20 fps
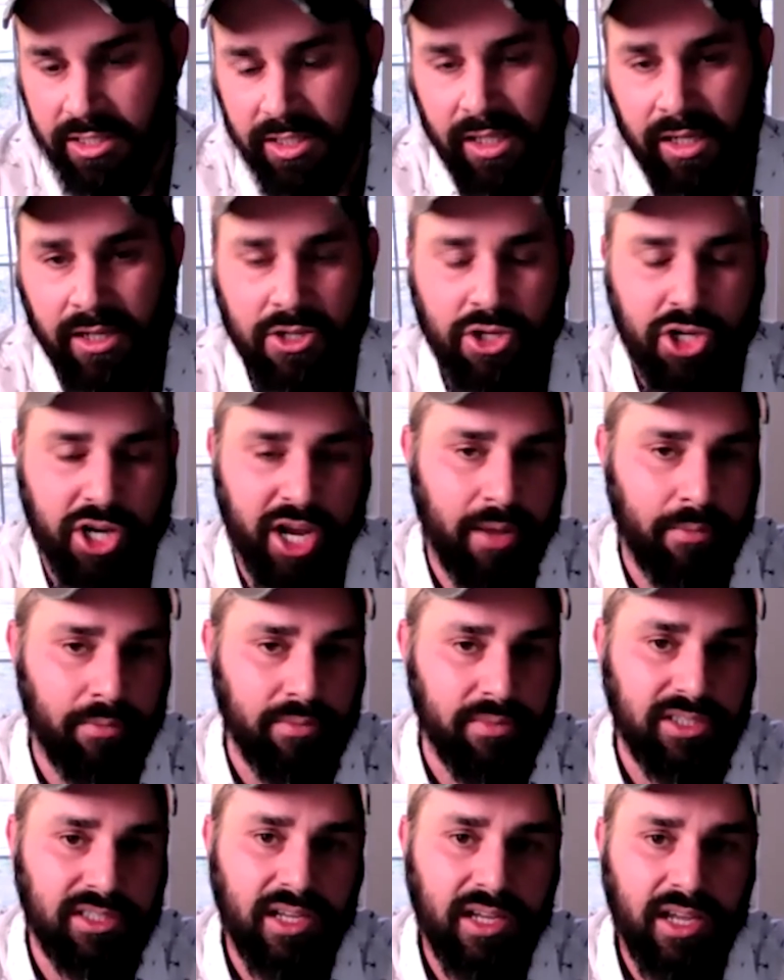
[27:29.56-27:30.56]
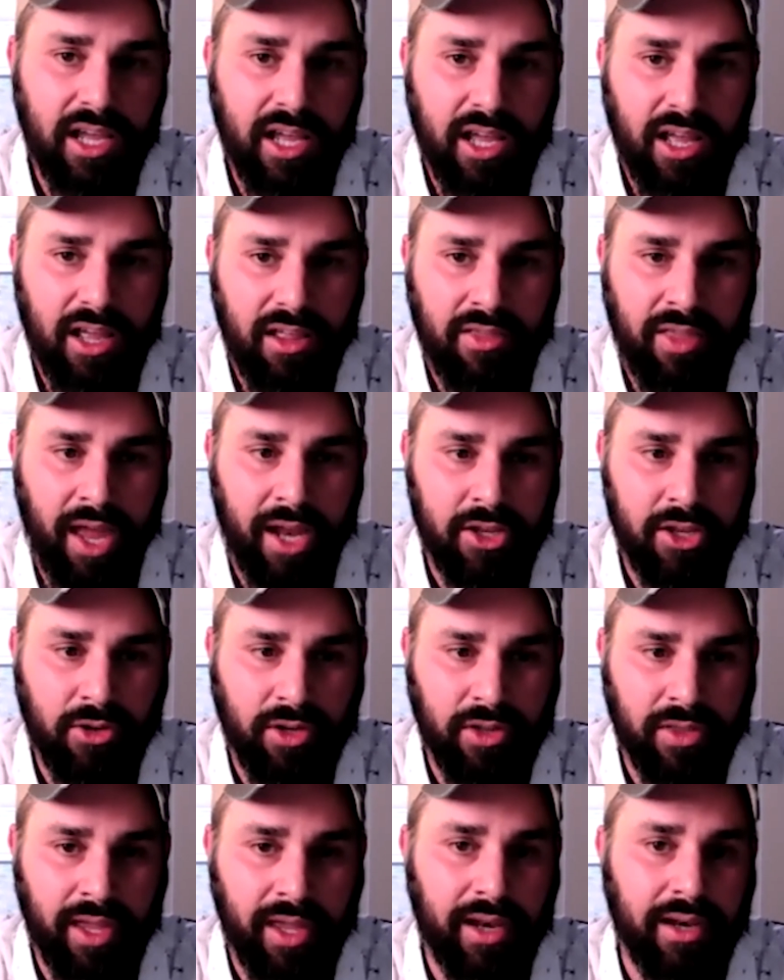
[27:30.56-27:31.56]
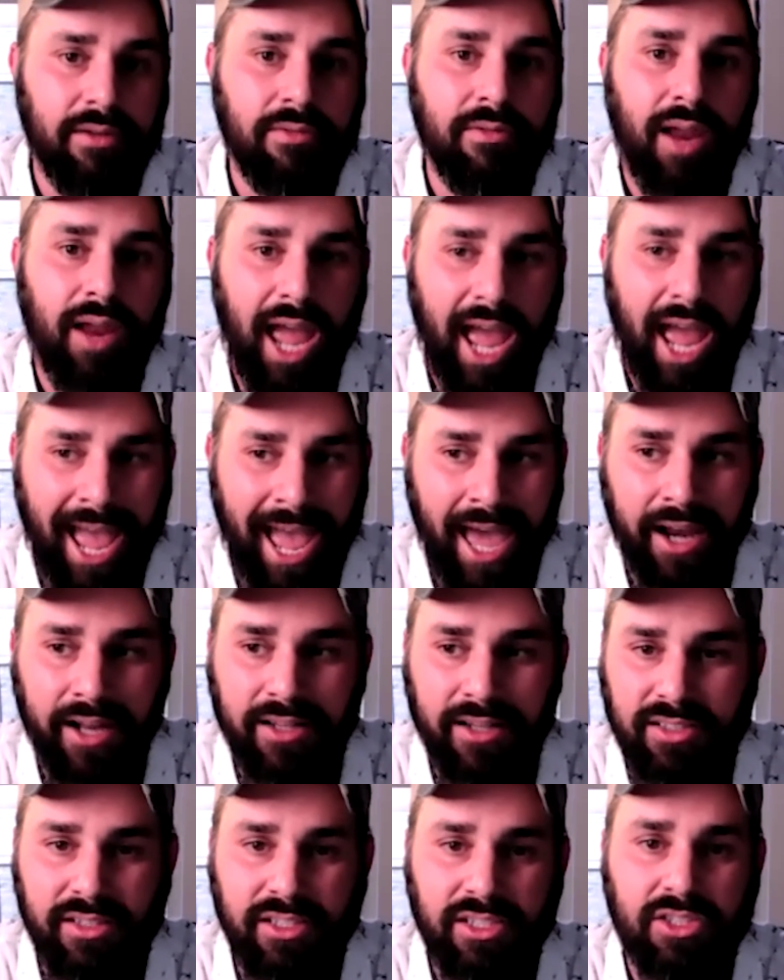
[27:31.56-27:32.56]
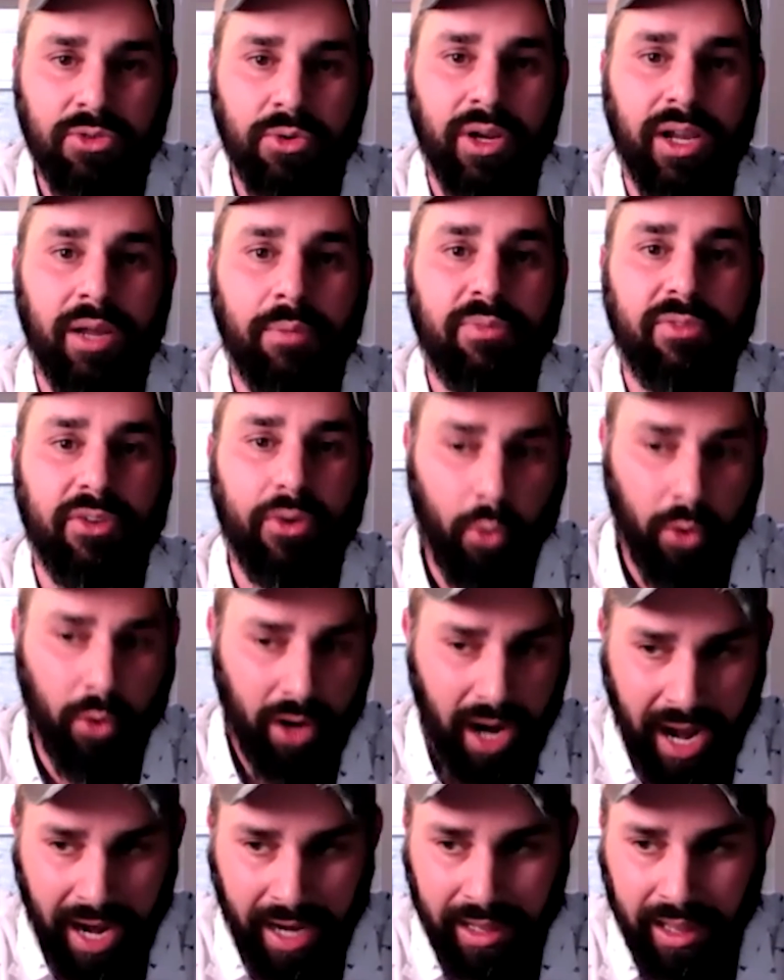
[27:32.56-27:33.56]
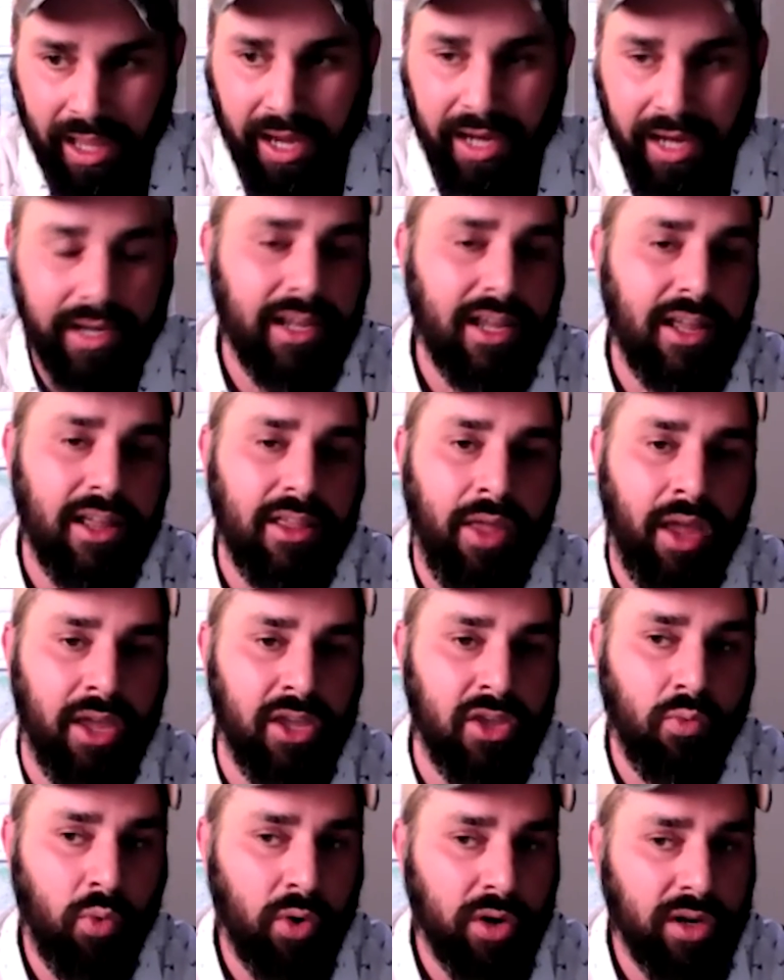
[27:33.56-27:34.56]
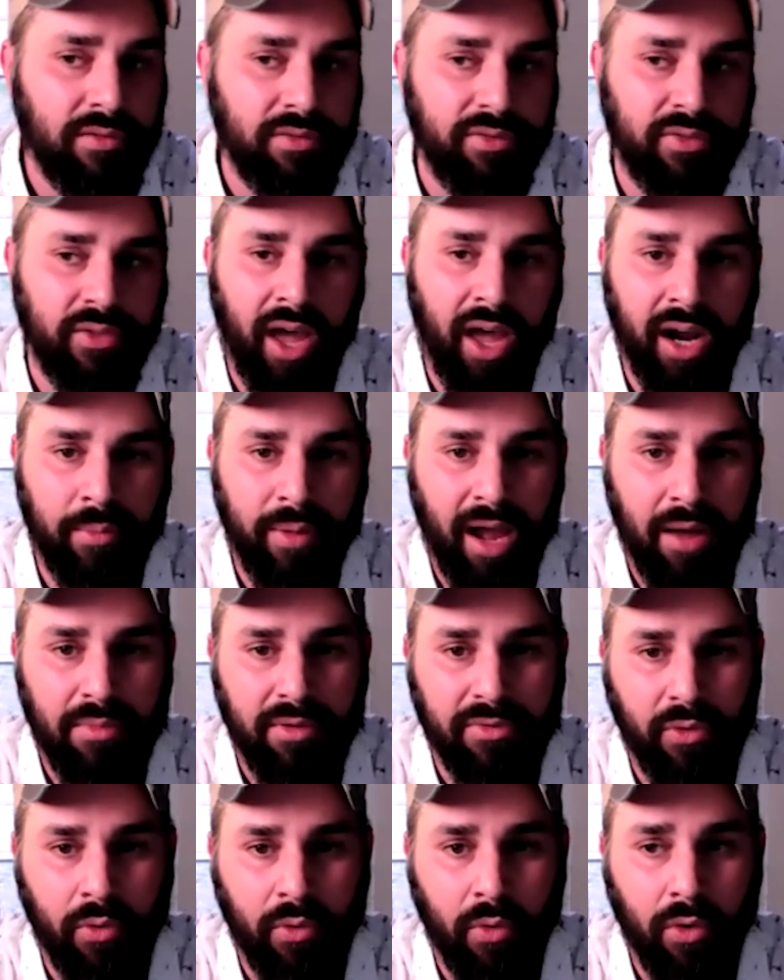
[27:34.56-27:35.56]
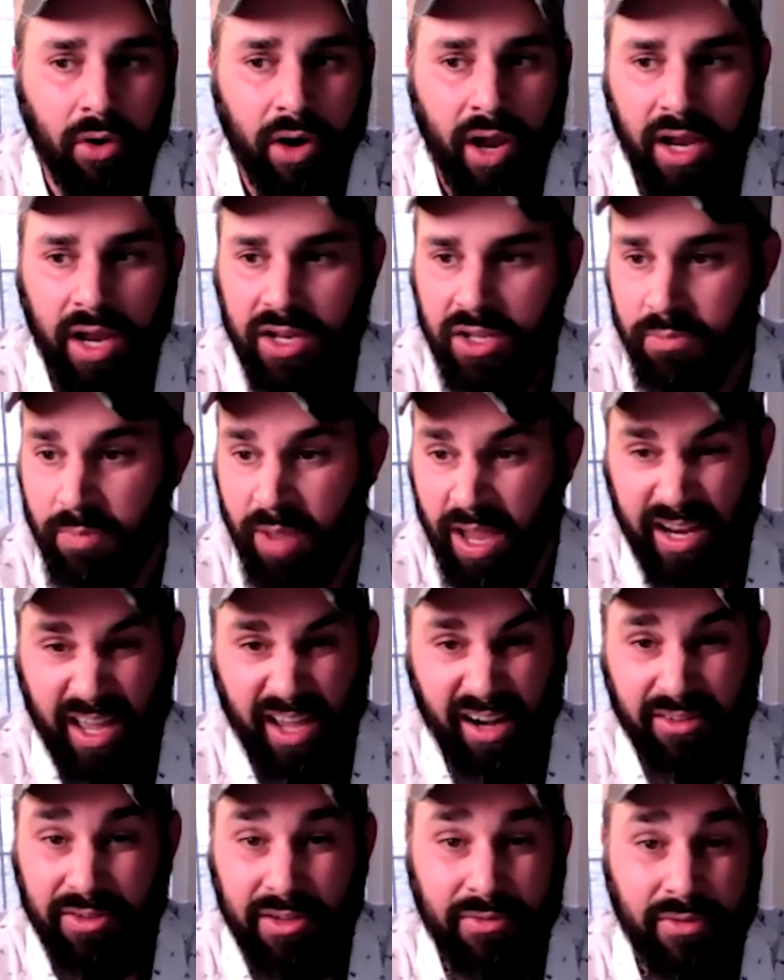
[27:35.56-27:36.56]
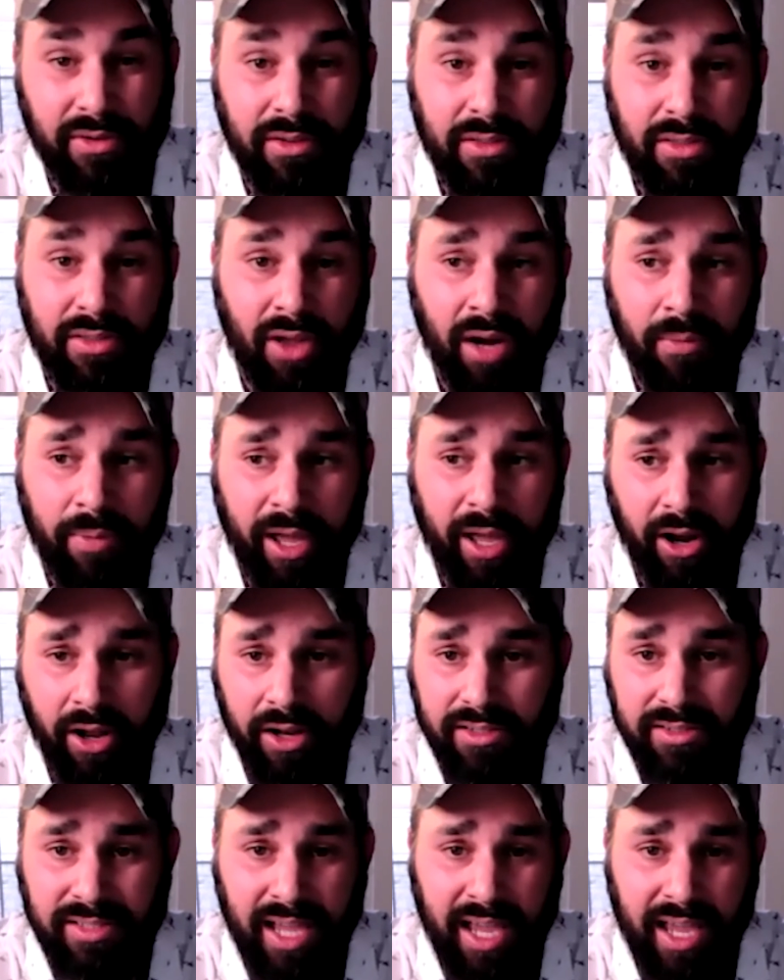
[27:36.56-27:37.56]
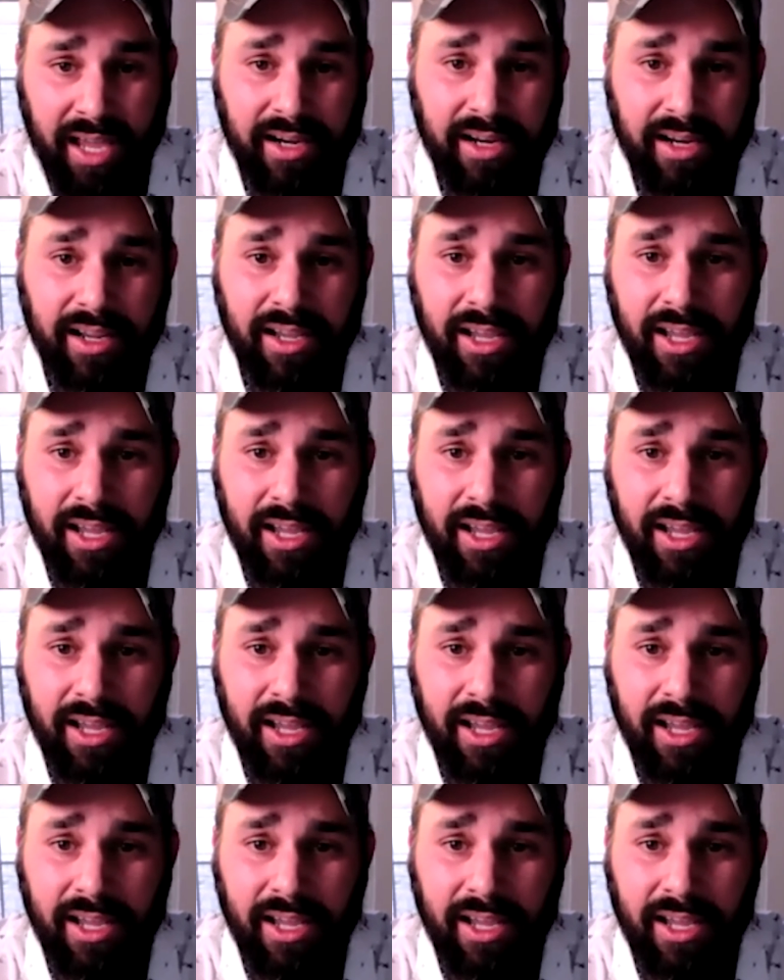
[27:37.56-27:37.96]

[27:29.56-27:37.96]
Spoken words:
gems that you can then add into the script or highlight that you would have thought about before, and you may not have even thought about on set.